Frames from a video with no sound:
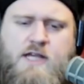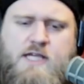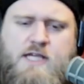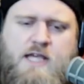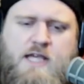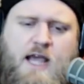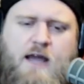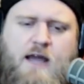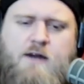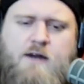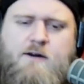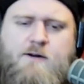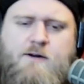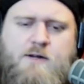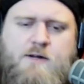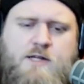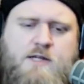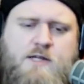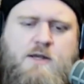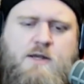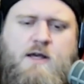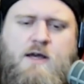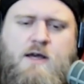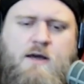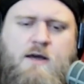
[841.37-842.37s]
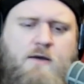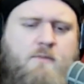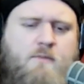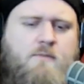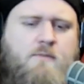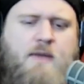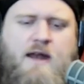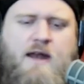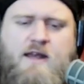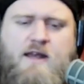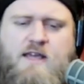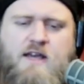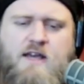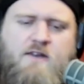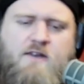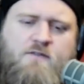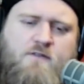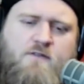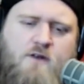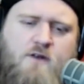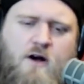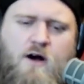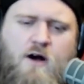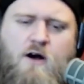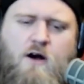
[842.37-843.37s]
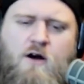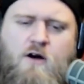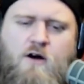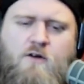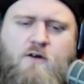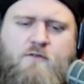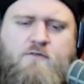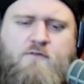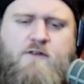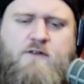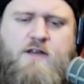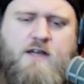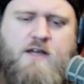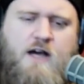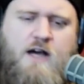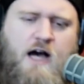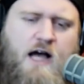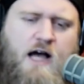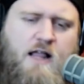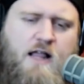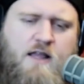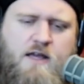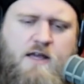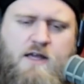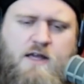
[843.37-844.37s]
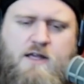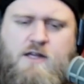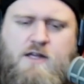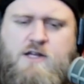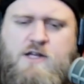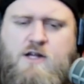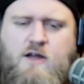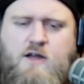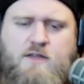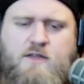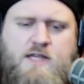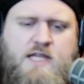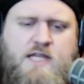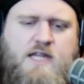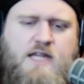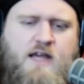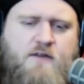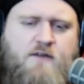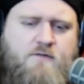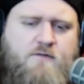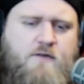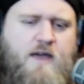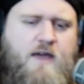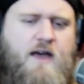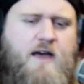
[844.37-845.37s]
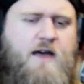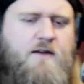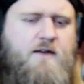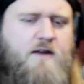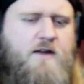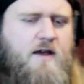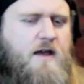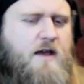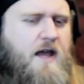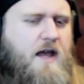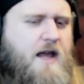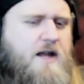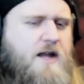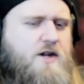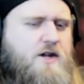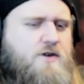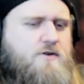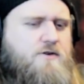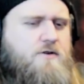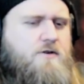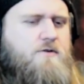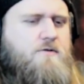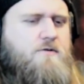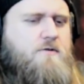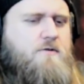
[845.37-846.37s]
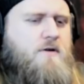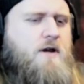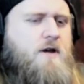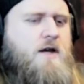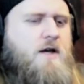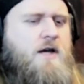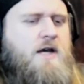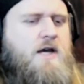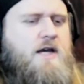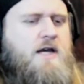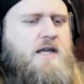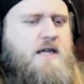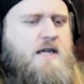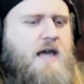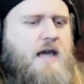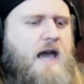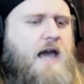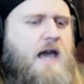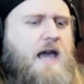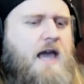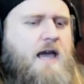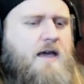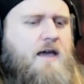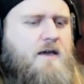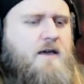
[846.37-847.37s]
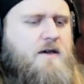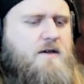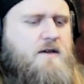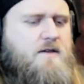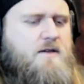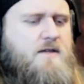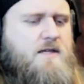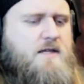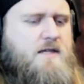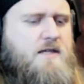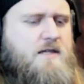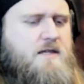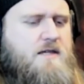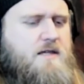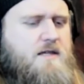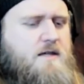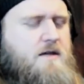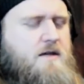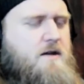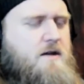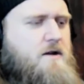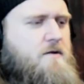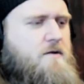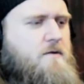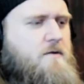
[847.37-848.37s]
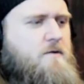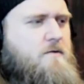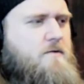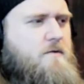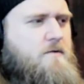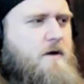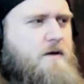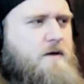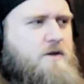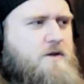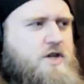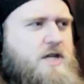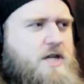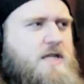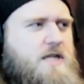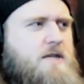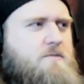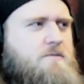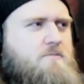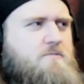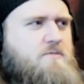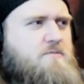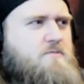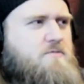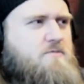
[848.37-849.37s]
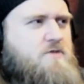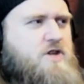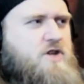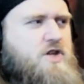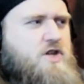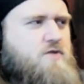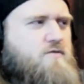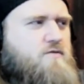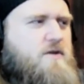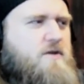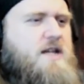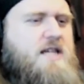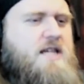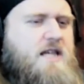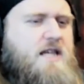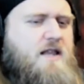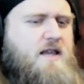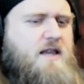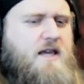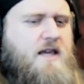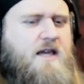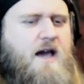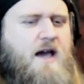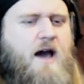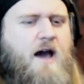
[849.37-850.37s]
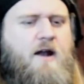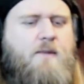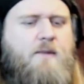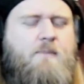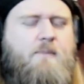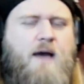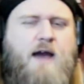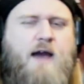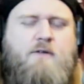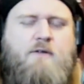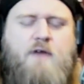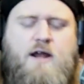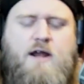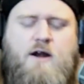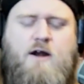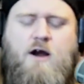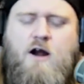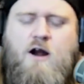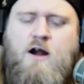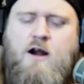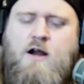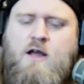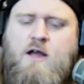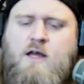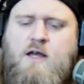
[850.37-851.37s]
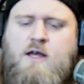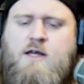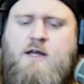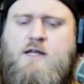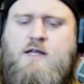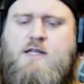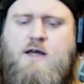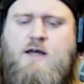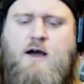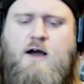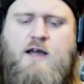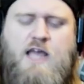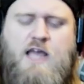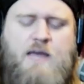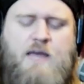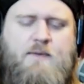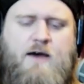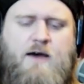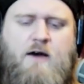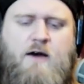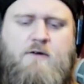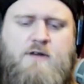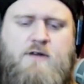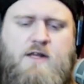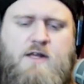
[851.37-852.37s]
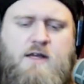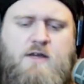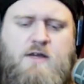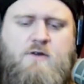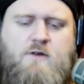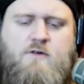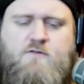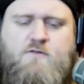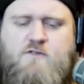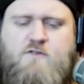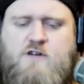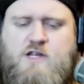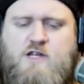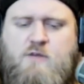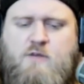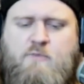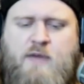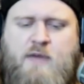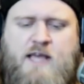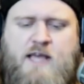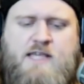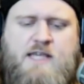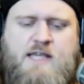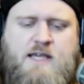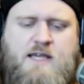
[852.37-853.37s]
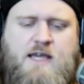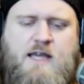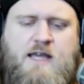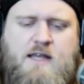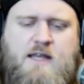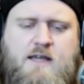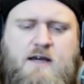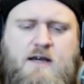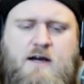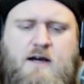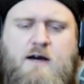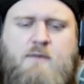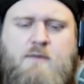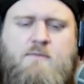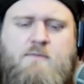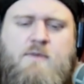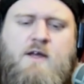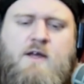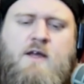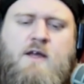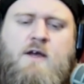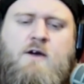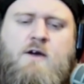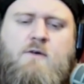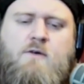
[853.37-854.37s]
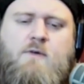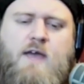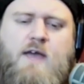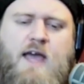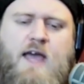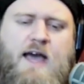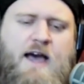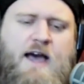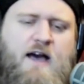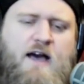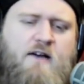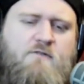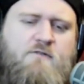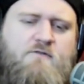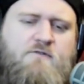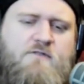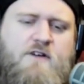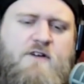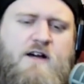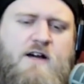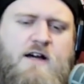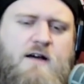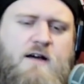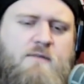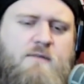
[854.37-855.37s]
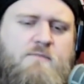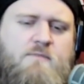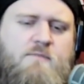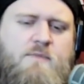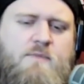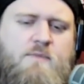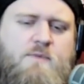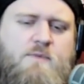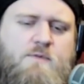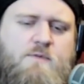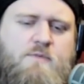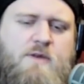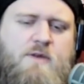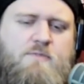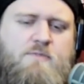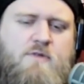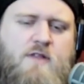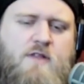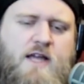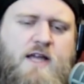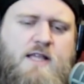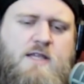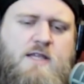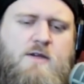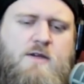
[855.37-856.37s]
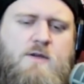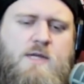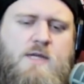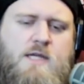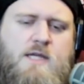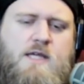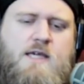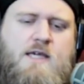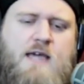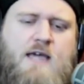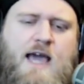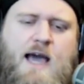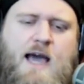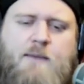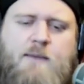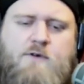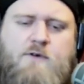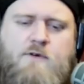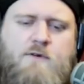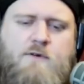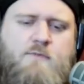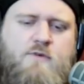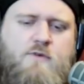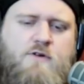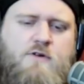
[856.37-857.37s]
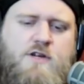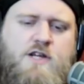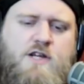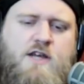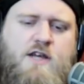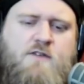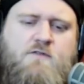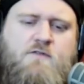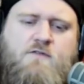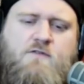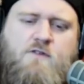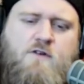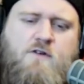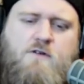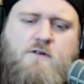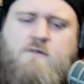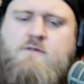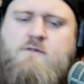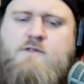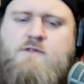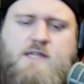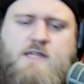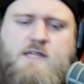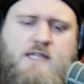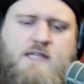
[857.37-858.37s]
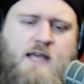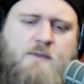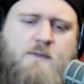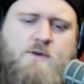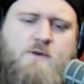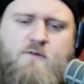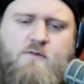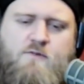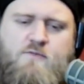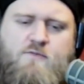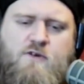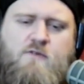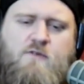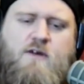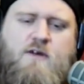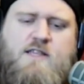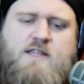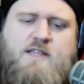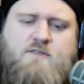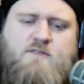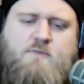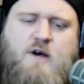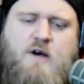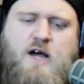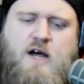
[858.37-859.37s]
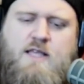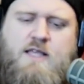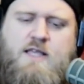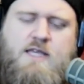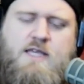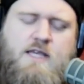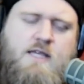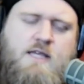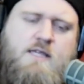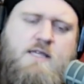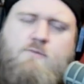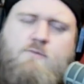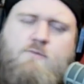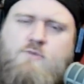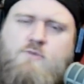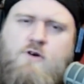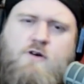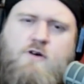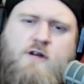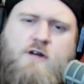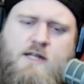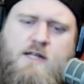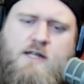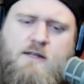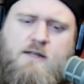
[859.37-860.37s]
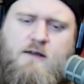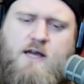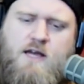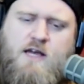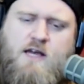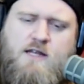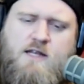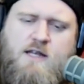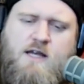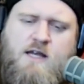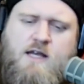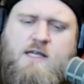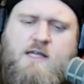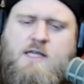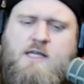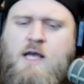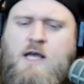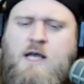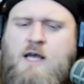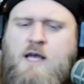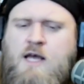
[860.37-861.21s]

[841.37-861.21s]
Sanders, uh, Medicare for all, free college, all this stuff. We had uh, Andrew Yang, uh, you know, who uh, just just recently got on my radar talking about universal basic income. We have um, people like Tulsi Gabbard pushing for the same sort of progressive policies that Bernie does.